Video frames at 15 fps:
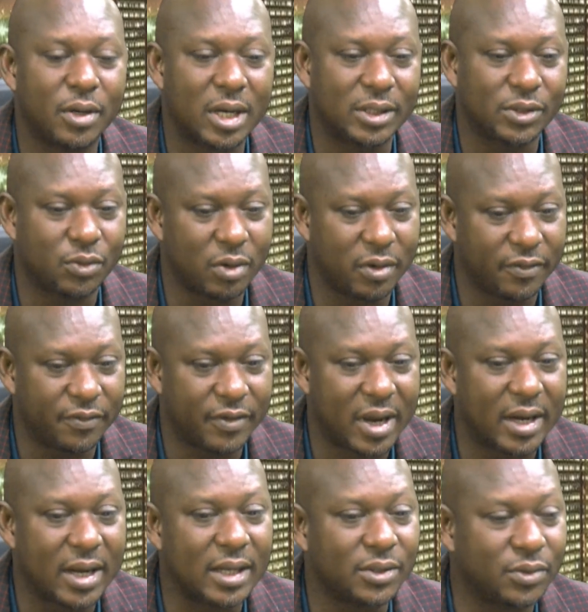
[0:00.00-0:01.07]
as
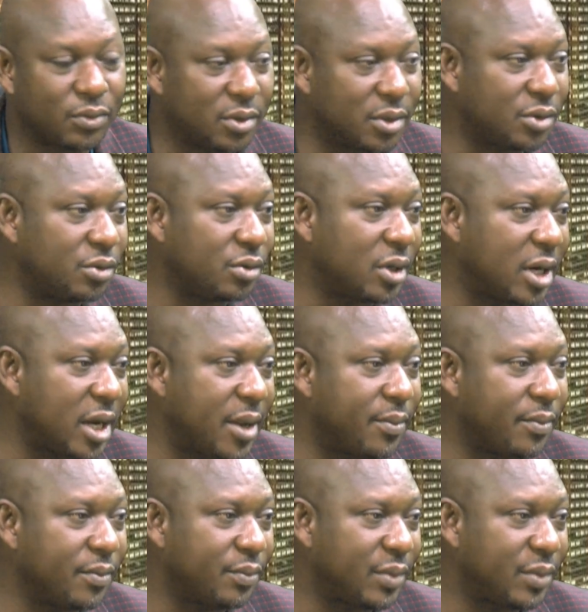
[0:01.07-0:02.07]
qualified as what you claim,